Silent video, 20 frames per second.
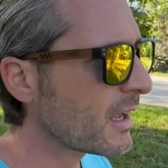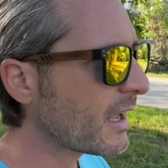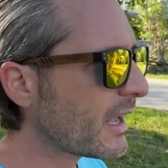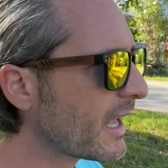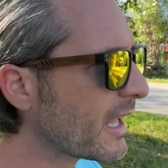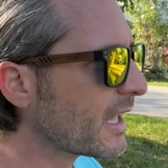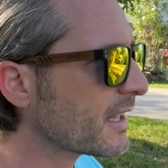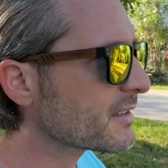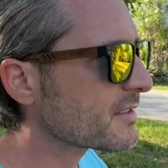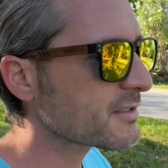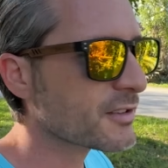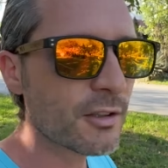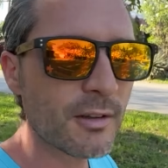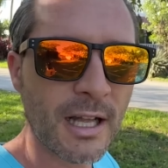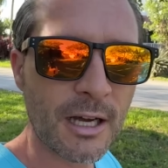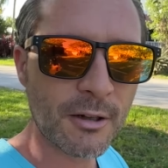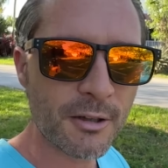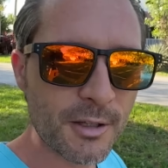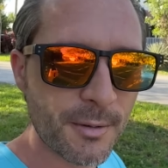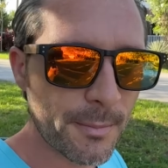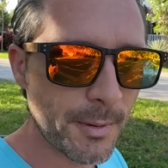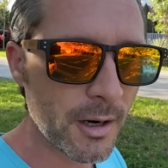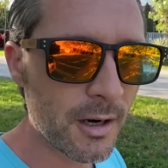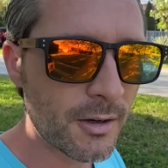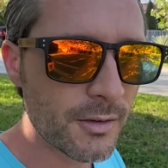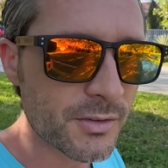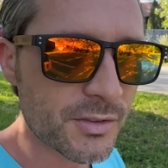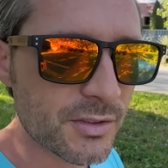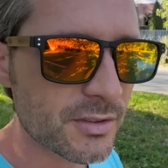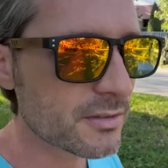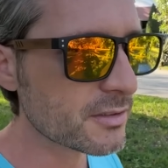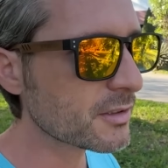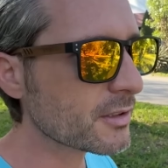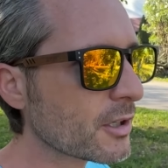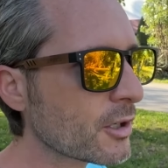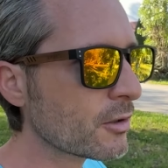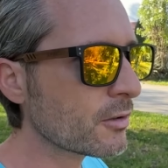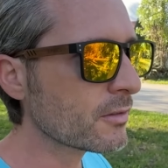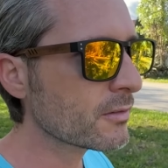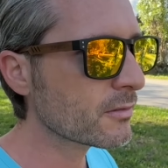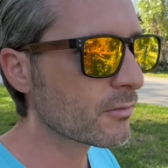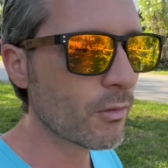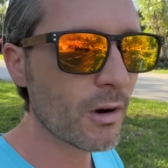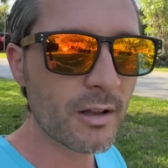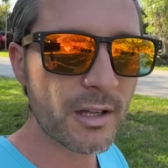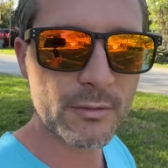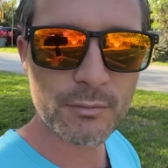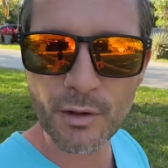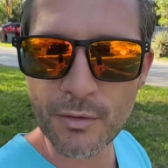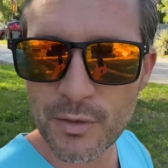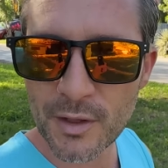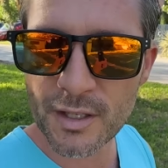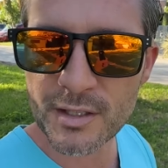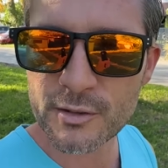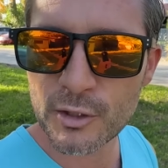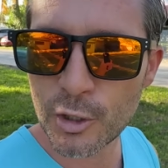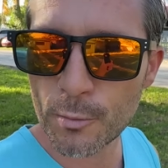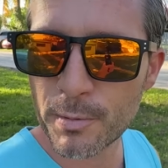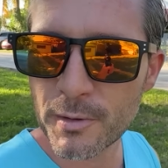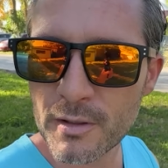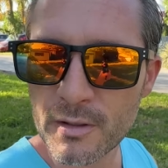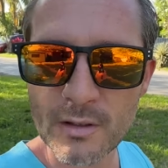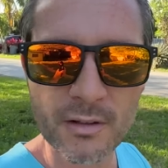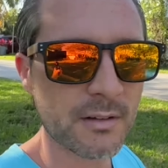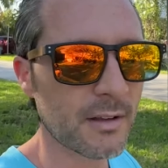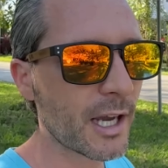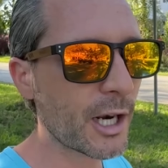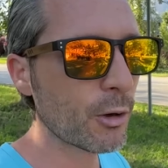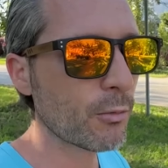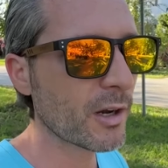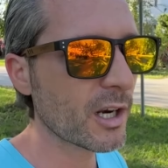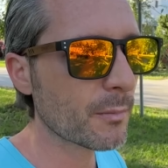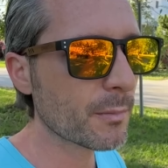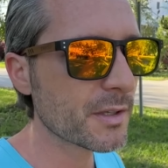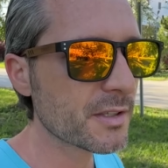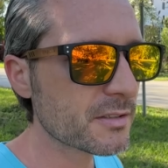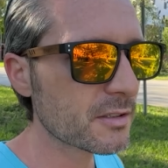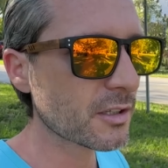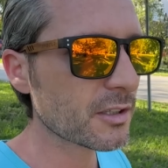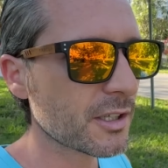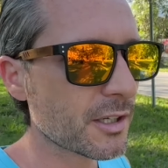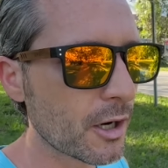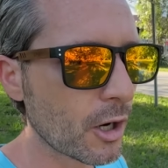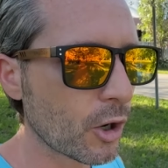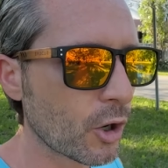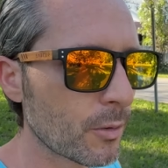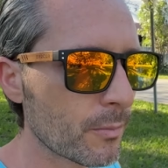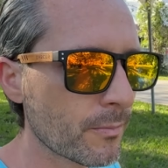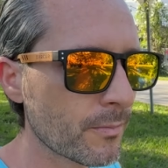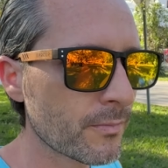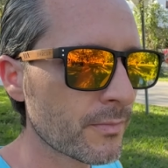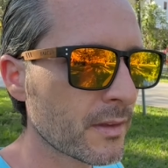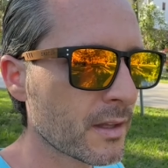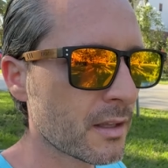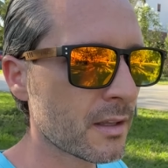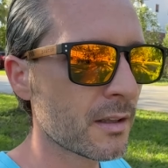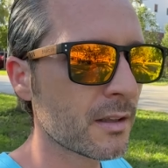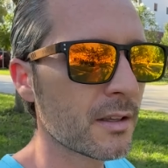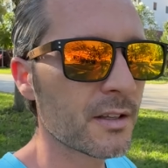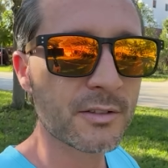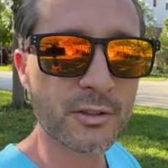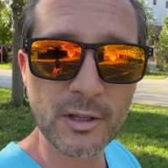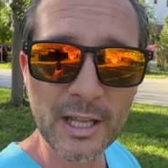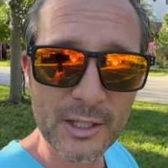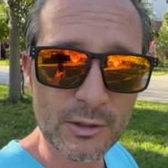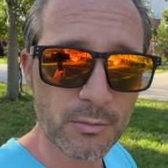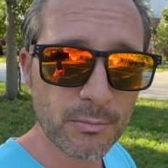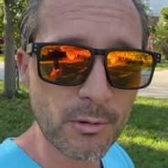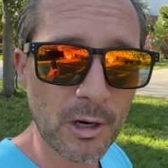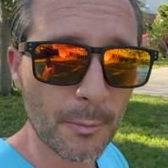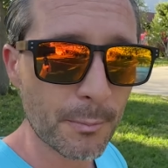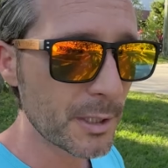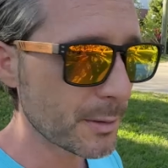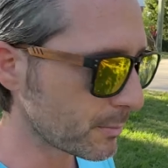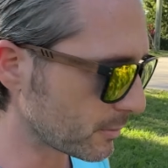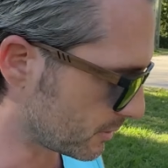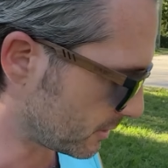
and still out at the bars, you know, while everything's open. I don't want to be stuck at home. So that's what brought people